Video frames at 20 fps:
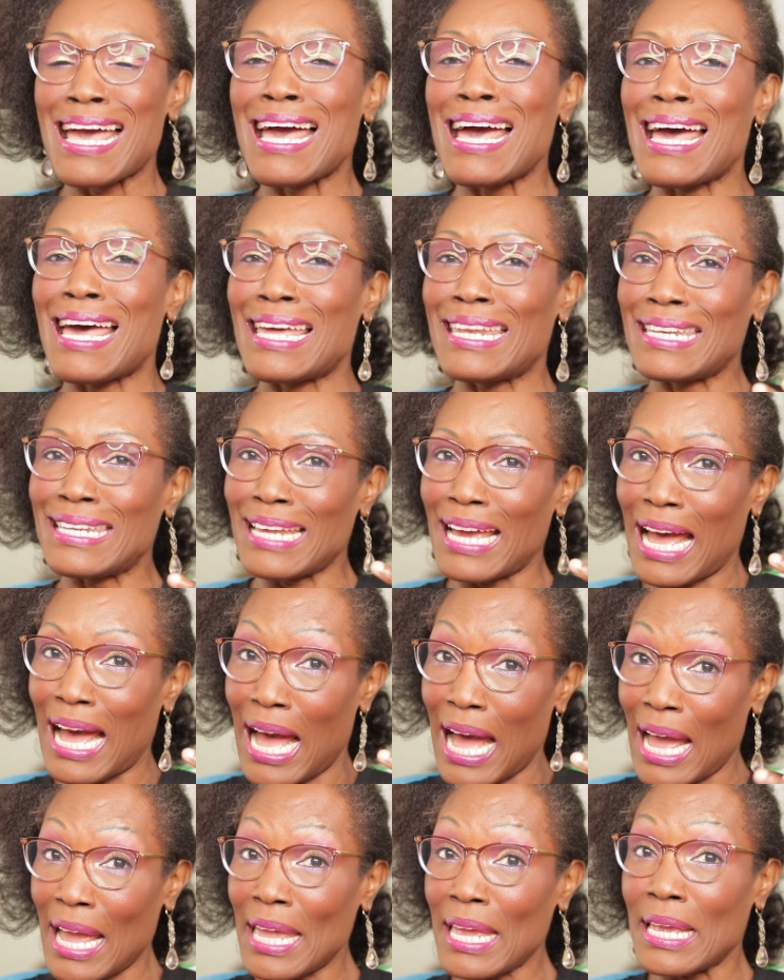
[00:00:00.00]
And
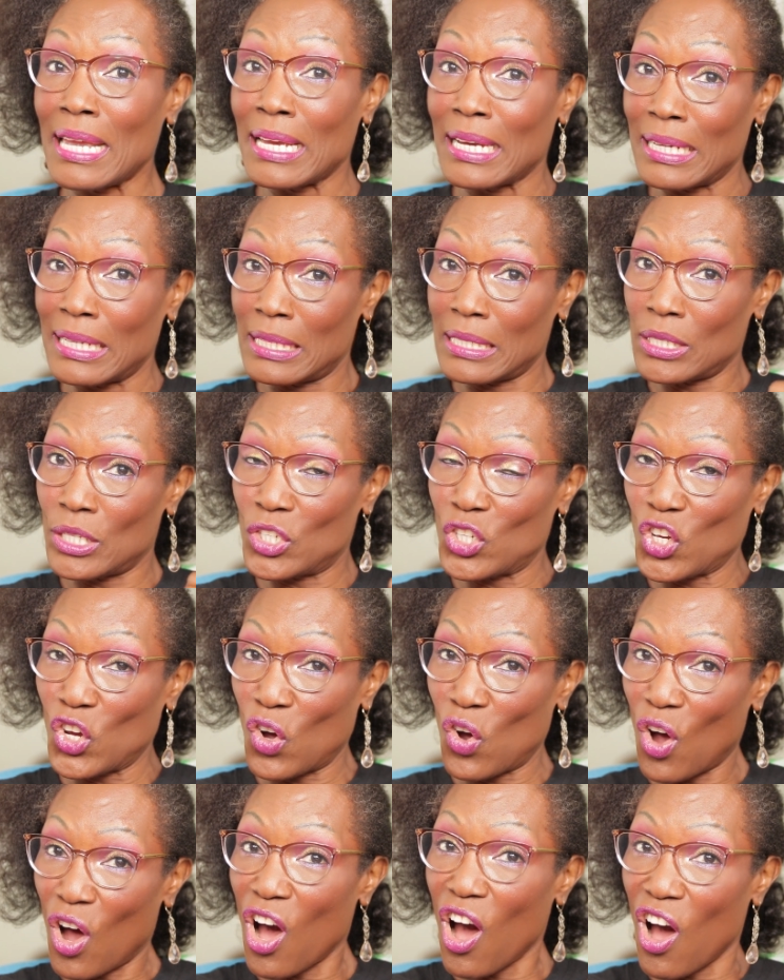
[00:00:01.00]
I can
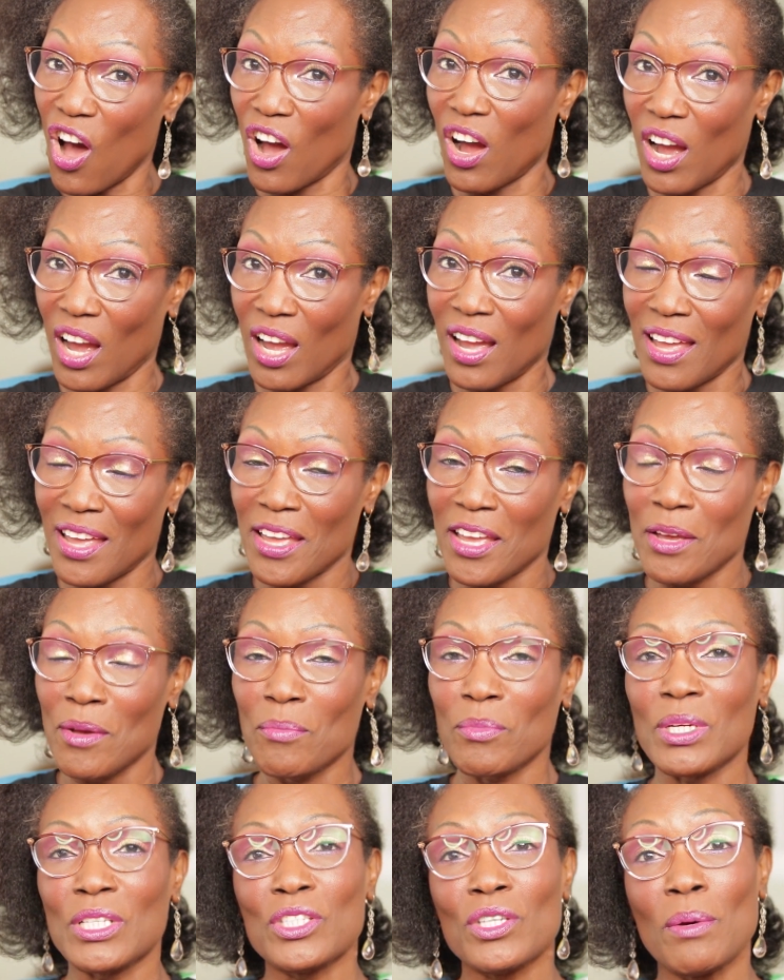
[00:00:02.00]
talk.
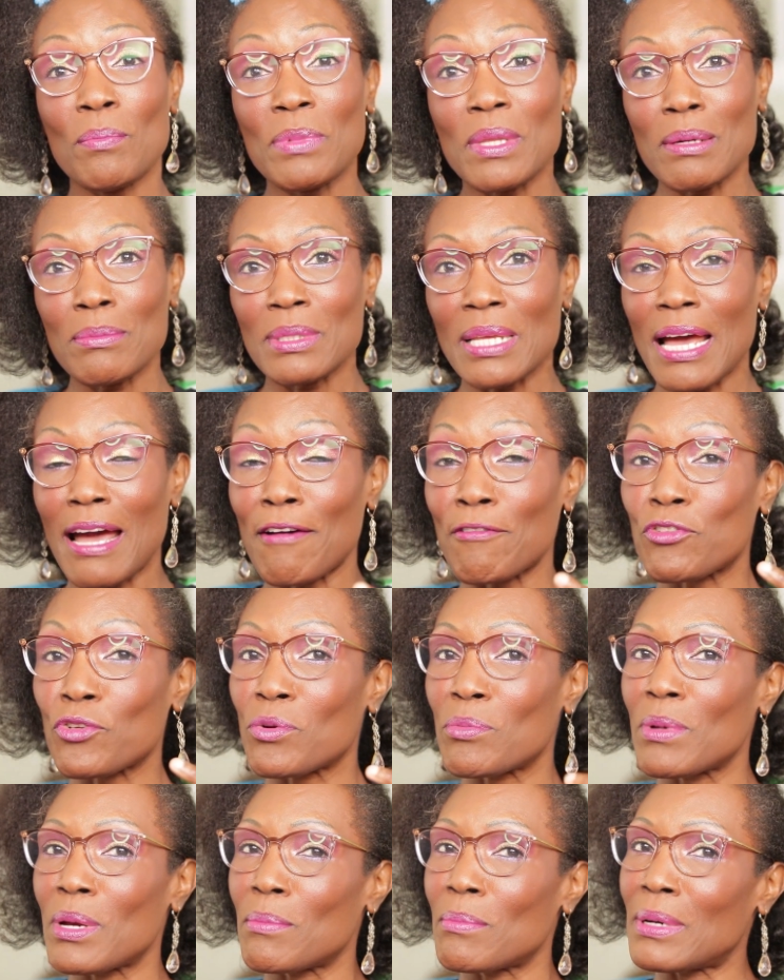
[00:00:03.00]
But sometimes I have
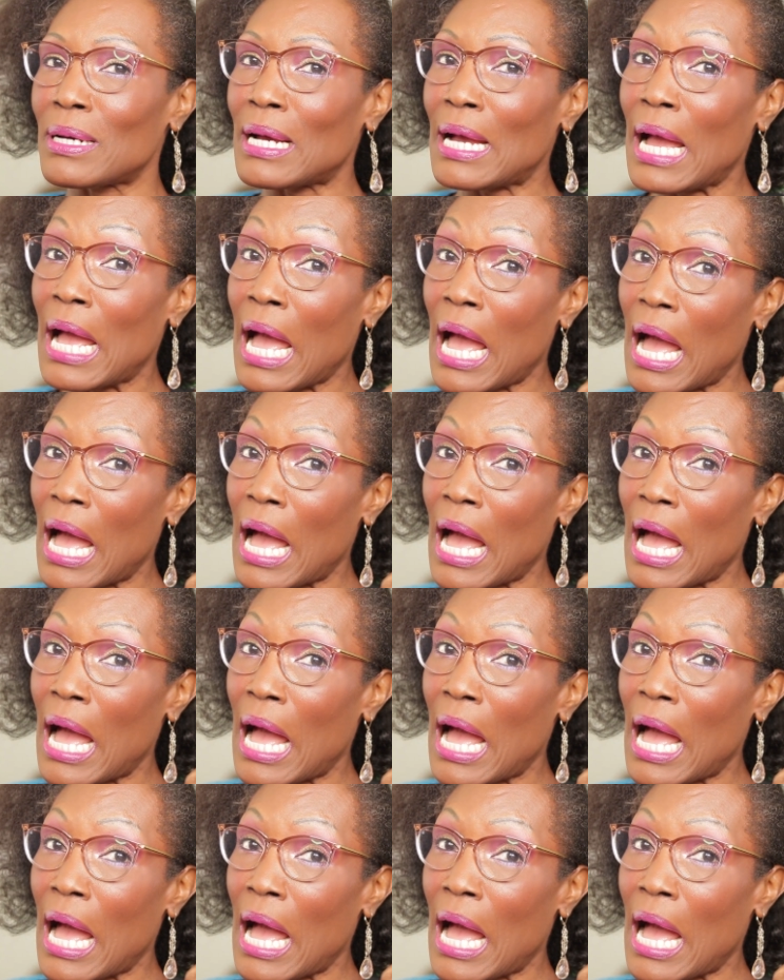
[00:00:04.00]
to remember,